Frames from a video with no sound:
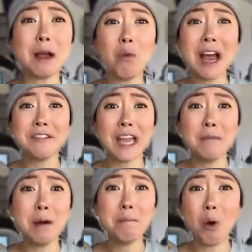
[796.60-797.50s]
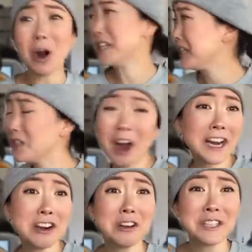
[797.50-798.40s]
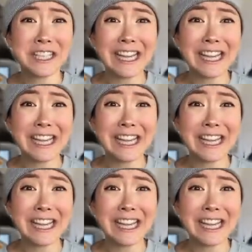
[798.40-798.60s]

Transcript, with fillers: think my wife came on board. She's not in her